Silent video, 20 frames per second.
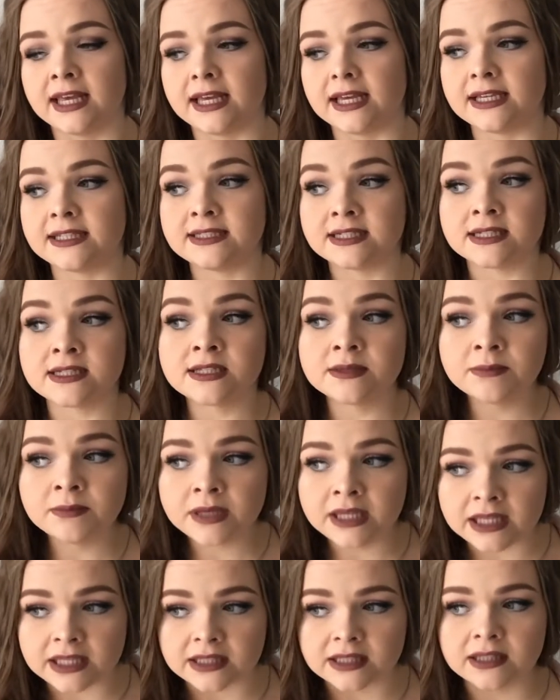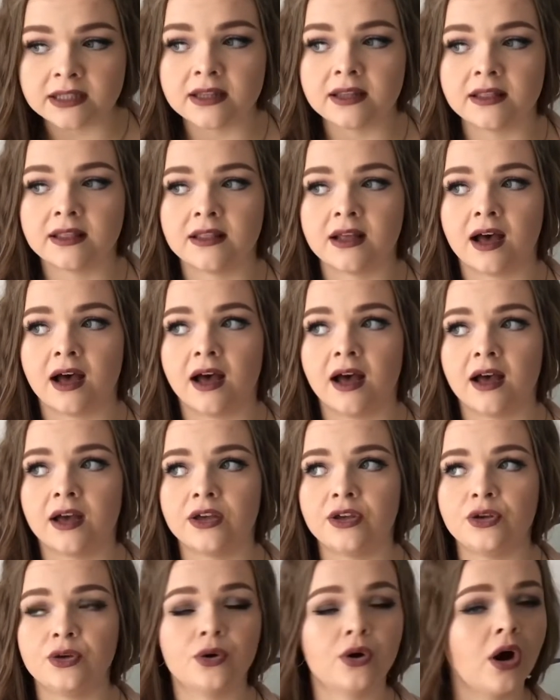It doesn't mean that
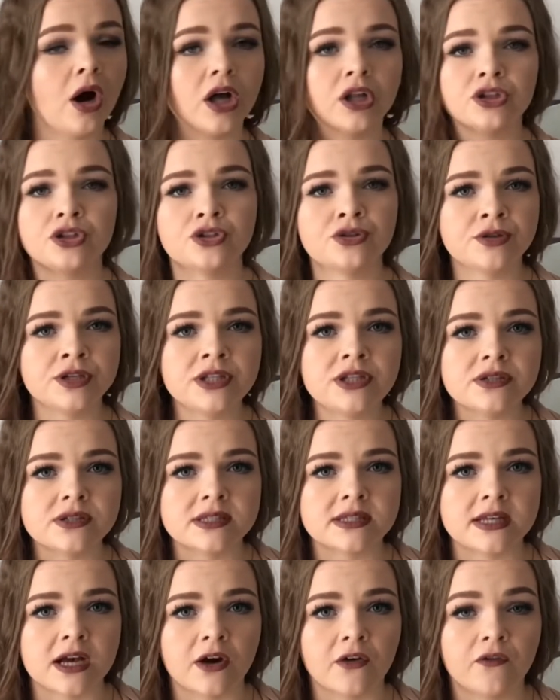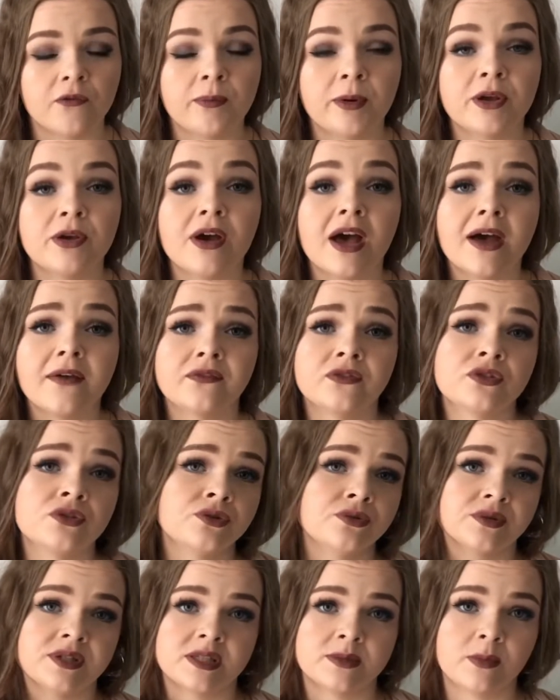you can't treat yourself, but you have to
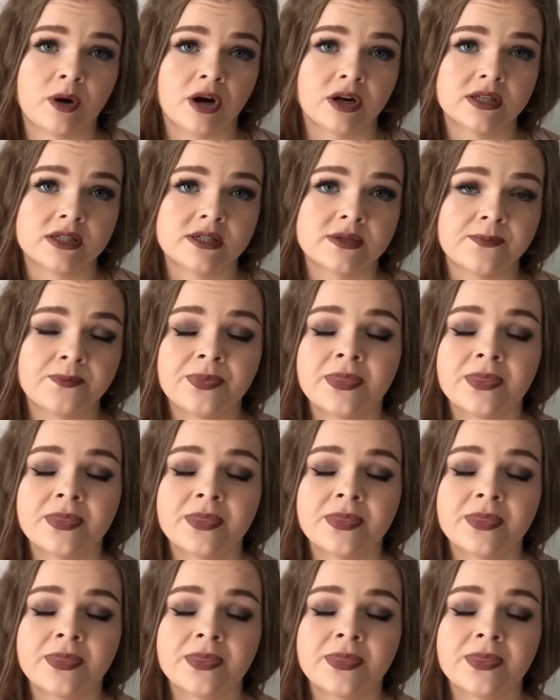do it smart.